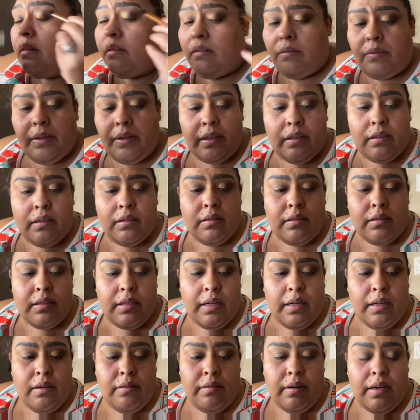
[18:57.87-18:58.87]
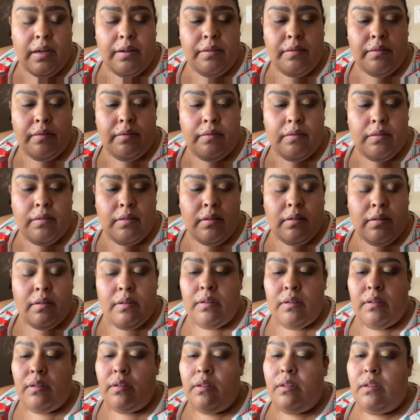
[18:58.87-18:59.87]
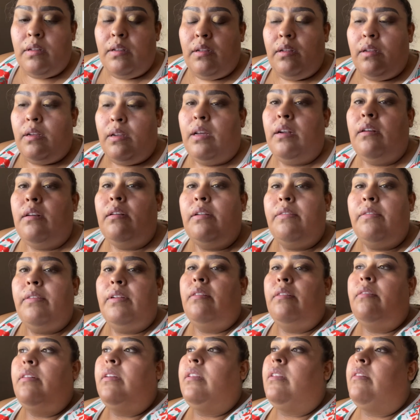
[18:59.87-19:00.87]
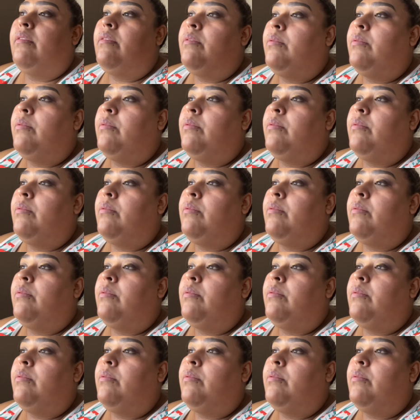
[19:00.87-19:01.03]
Wait, did I grab? I don't even know what the